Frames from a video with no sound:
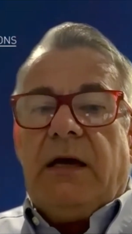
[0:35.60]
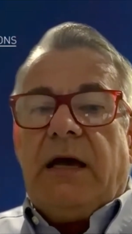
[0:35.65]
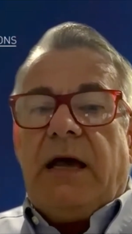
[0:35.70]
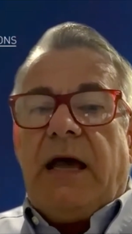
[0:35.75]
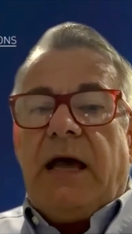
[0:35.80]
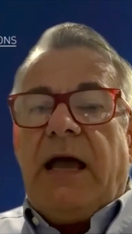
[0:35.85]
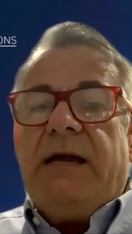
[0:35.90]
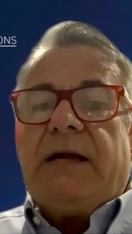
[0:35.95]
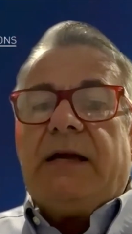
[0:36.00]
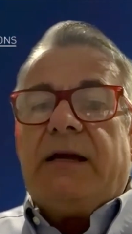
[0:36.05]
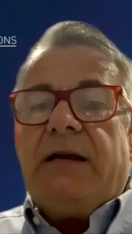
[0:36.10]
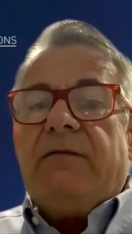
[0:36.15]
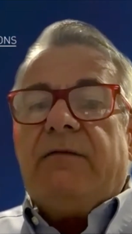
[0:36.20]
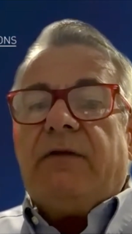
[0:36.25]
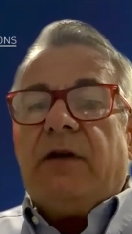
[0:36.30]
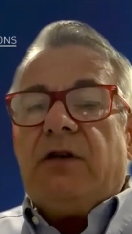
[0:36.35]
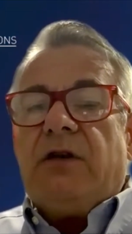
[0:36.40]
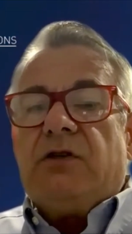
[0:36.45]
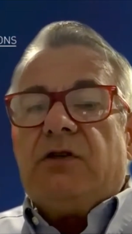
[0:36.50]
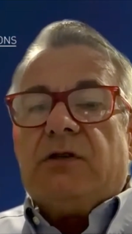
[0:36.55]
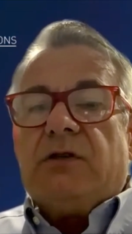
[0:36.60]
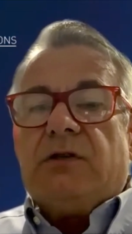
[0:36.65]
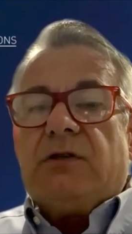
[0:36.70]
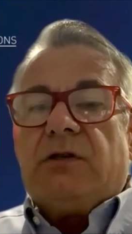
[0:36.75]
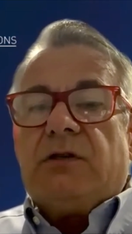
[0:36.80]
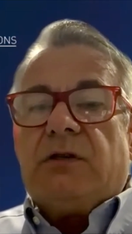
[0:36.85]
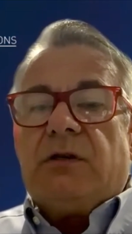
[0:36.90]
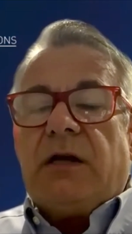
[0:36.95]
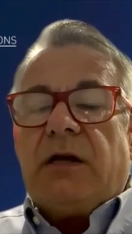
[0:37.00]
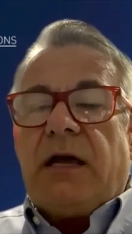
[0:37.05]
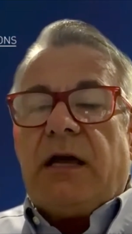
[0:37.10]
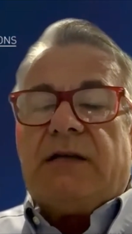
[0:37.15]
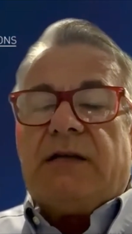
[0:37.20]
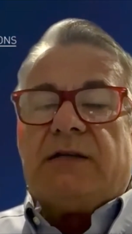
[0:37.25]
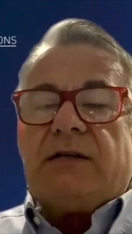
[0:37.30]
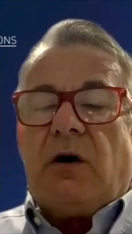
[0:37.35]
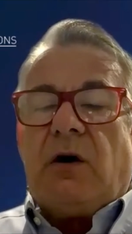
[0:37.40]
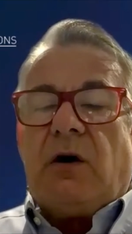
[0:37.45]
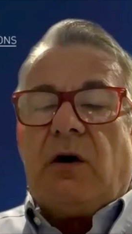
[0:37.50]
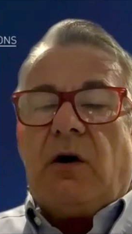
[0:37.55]
Adec Innovations has
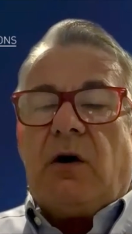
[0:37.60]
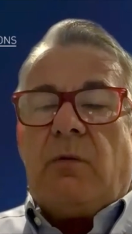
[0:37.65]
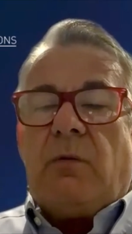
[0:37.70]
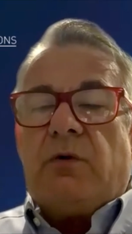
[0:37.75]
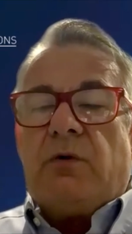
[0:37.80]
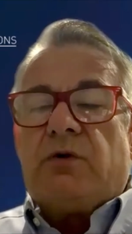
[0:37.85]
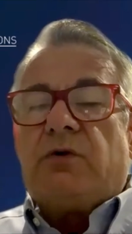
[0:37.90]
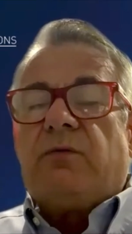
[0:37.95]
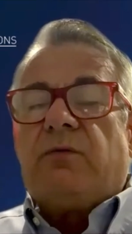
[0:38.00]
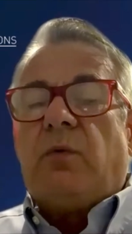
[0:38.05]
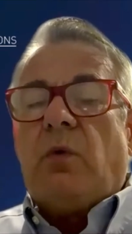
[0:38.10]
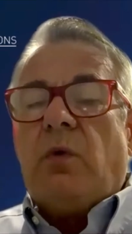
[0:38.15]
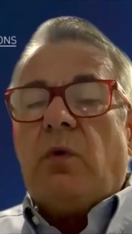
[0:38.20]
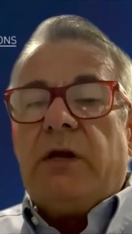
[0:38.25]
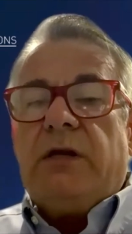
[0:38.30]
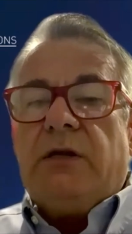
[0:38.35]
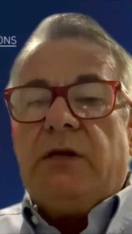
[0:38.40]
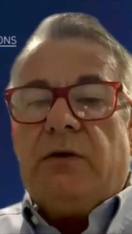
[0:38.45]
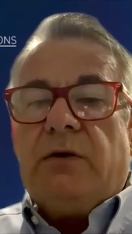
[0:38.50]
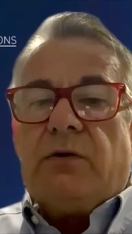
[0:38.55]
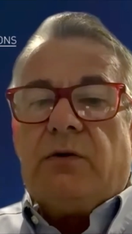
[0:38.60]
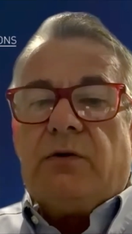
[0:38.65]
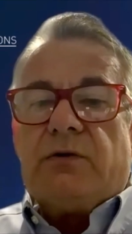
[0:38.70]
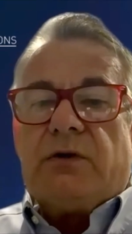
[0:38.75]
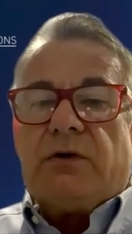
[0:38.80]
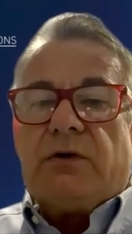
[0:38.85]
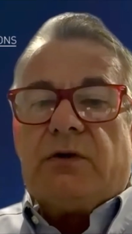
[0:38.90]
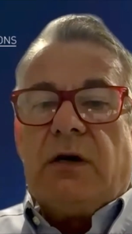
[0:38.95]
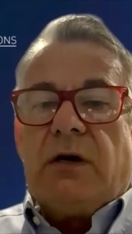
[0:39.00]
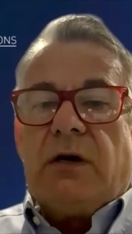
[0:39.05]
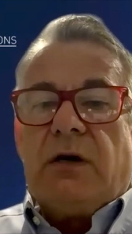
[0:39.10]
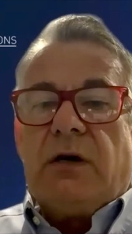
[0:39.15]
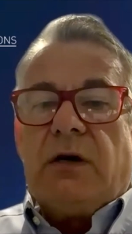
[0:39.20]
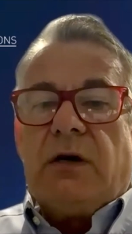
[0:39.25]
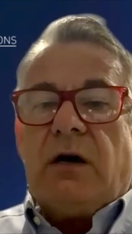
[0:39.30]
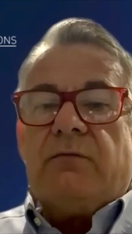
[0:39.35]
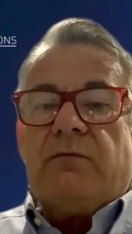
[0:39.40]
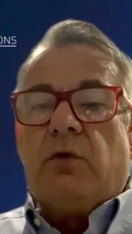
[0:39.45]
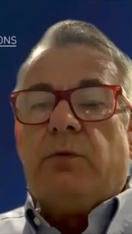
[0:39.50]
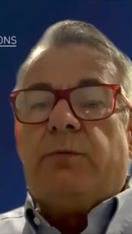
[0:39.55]
almost 40 years
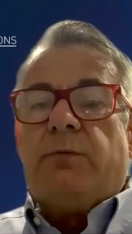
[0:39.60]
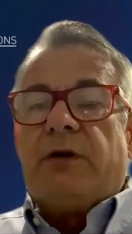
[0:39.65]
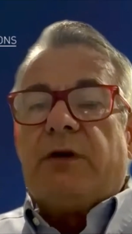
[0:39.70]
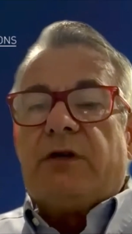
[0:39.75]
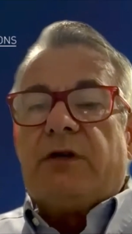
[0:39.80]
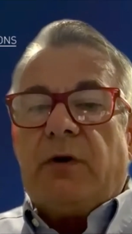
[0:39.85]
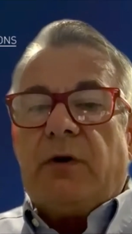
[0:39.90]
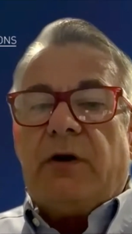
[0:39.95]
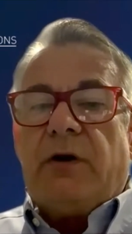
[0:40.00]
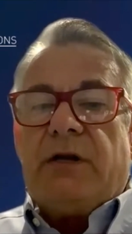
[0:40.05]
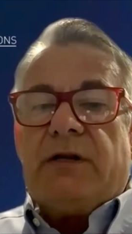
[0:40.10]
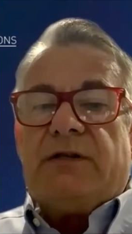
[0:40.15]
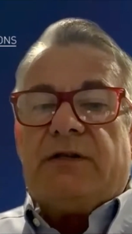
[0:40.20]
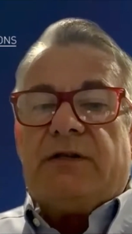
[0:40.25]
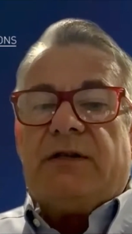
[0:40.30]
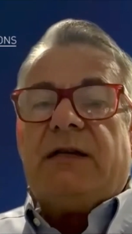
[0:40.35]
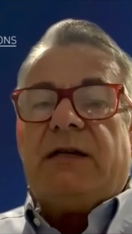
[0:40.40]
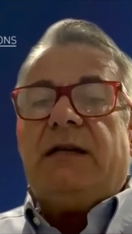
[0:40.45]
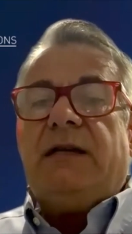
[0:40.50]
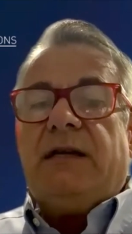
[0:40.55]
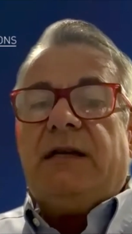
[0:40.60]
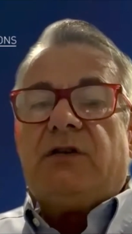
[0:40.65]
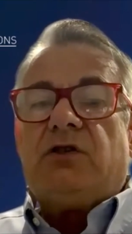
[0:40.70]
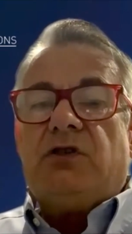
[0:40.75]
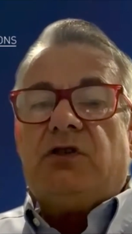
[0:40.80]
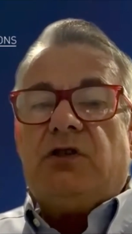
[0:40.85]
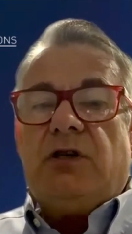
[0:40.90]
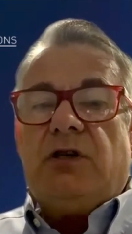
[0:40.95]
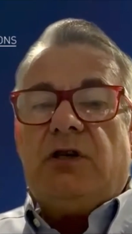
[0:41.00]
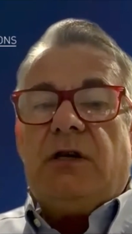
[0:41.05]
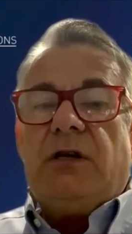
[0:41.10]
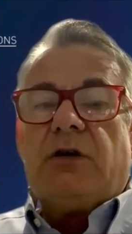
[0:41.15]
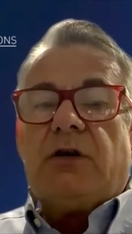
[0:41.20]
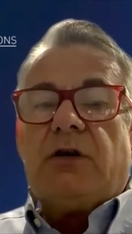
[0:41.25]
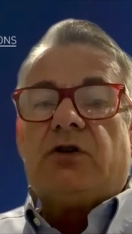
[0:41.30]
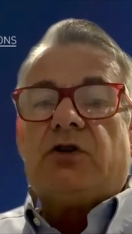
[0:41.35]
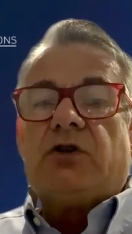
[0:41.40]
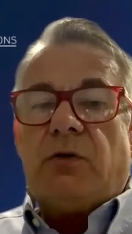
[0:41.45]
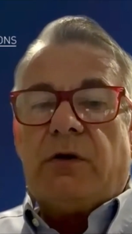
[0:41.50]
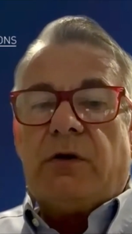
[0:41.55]
of group experience in ESG
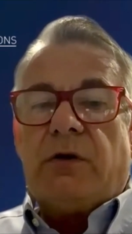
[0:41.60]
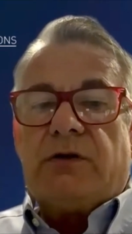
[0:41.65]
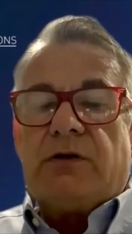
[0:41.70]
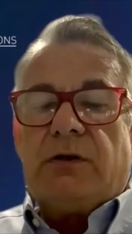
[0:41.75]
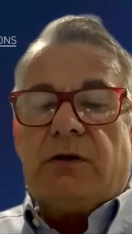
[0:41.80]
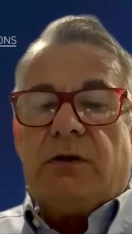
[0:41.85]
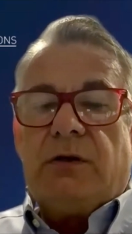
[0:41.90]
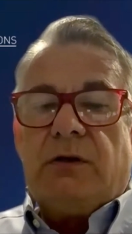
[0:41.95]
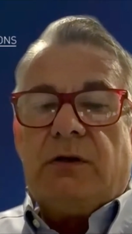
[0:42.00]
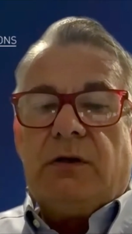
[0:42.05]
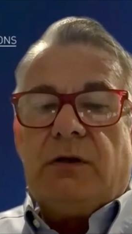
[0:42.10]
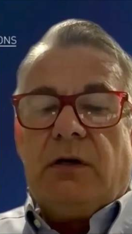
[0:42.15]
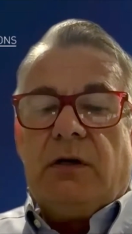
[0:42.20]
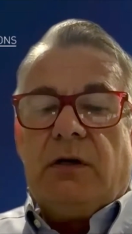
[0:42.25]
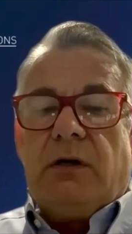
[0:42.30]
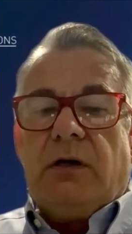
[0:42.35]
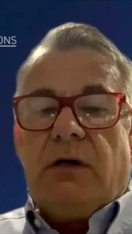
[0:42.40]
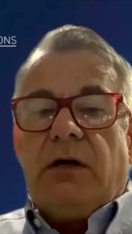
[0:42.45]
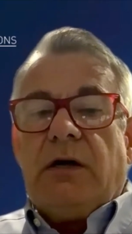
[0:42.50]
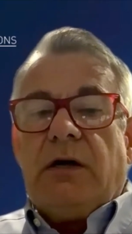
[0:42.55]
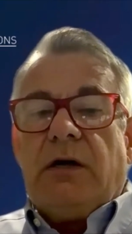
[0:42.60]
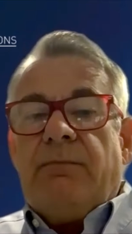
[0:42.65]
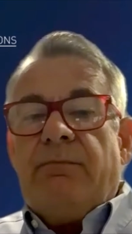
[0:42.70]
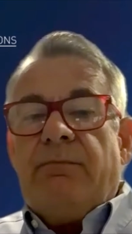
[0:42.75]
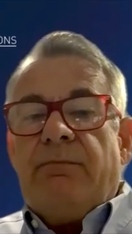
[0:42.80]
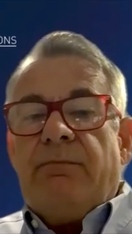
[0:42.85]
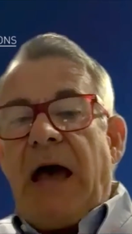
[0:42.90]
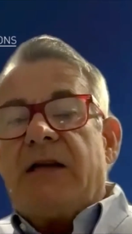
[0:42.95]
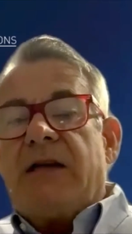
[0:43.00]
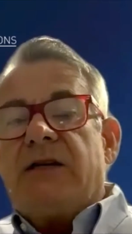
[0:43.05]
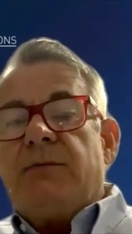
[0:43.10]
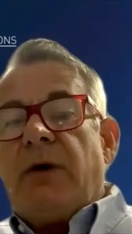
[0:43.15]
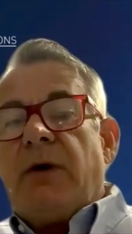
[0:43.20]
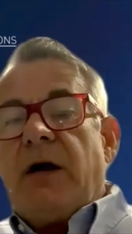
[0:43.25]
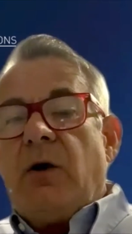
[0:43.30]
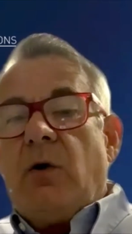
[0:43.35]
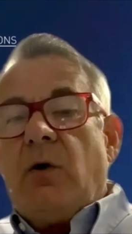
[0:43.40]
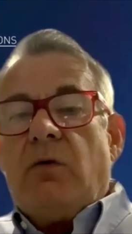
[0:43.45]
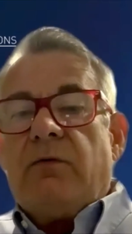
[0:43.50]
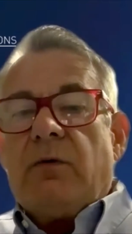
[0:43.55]
assurance. Backed
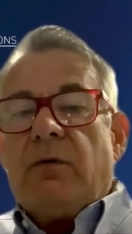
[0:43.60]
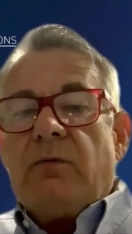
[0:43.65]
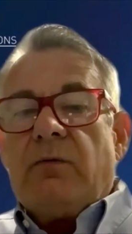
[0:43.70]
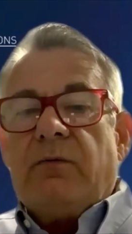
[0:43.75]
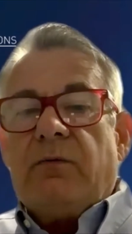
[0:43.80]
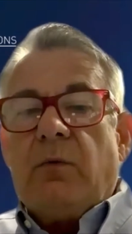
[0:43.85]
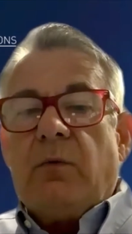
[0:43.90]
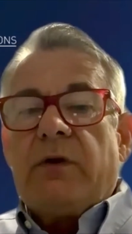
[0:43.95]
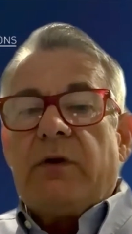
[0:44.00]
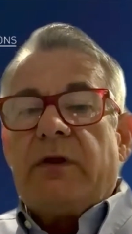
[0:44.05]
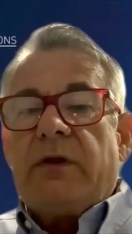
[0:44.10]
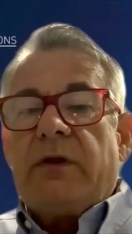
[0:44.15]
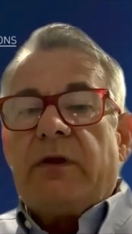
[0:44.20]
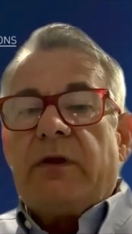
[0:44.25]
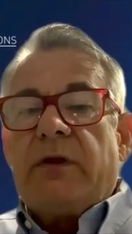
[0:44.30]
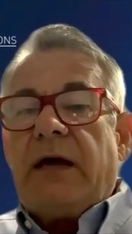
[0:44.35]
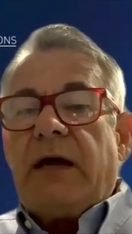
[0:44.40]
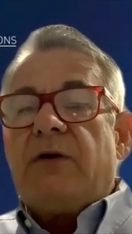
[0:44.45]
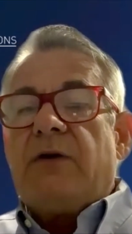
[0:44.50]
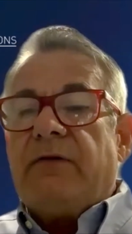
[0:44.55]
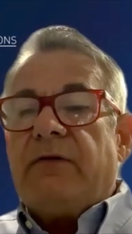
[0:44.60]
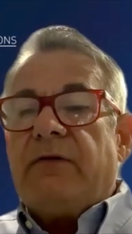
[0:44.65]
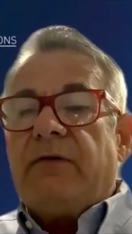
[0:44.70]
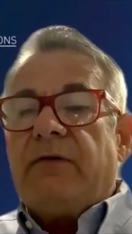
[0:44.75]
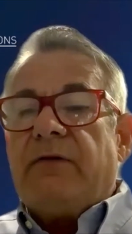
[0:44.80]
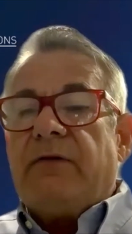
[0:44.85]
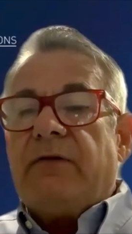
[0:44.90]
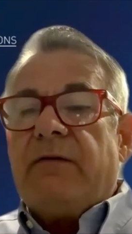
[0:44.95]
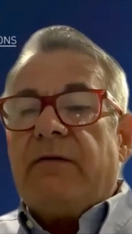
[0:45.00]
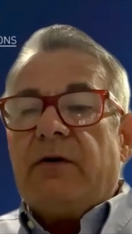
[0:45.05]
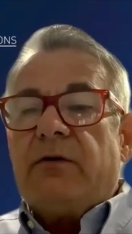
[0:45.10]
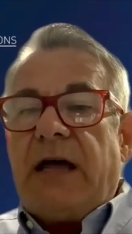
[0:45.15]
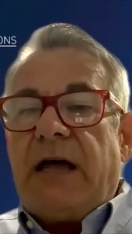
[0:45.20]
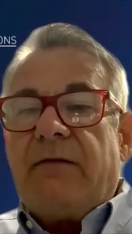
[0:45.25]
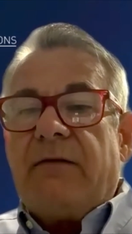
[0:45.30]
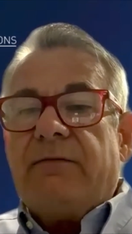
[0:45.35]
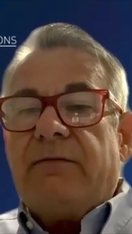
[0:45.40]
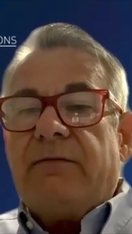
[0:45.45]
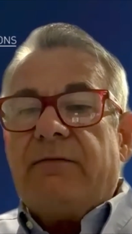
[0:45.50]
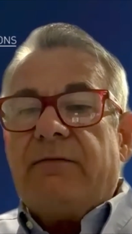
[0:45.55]
by over 4,500
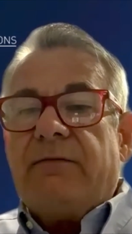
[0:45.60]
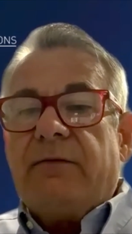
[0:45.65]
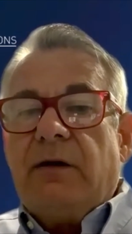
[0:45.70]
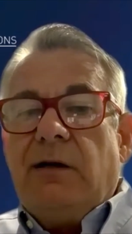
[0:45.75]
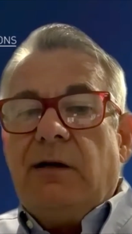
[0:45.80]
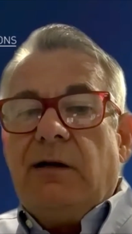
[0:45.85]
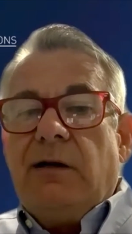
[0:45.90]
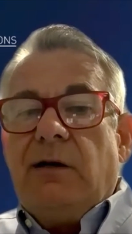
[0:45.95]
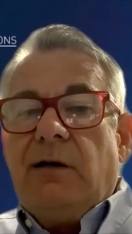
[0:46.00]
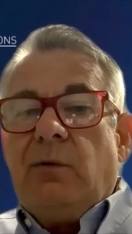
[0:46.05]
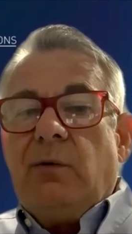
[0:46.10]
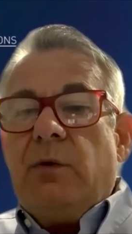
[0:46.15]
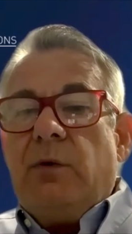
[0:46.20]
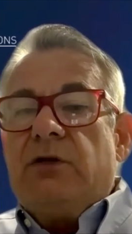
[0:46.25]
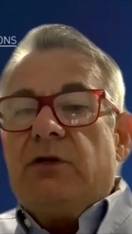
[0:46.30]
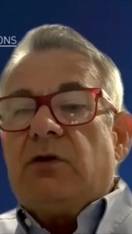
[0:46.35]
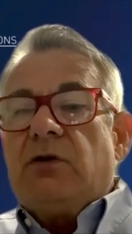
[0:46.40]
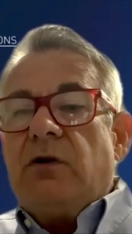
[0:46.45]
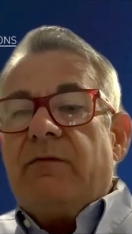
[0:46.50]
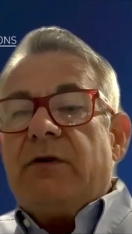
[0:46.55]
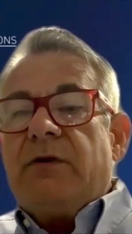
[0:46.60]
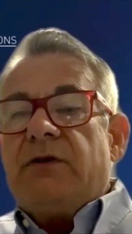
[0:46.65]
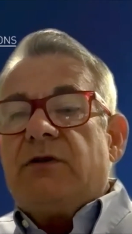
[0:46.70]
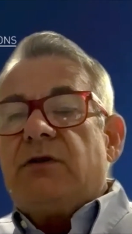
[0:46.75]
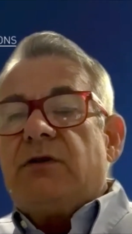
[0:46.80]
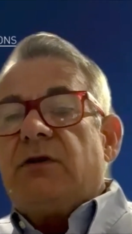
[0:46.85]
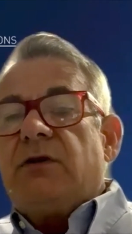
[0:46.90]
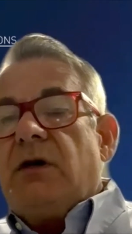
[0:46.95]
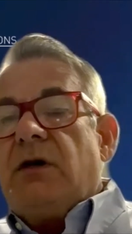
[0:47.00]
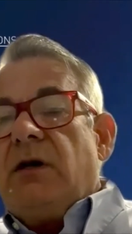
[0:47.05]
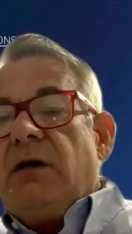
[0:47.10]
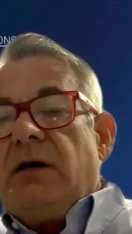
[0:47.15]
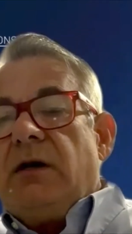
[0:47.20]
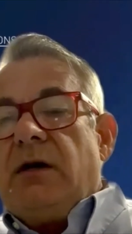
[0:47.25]
staff, we service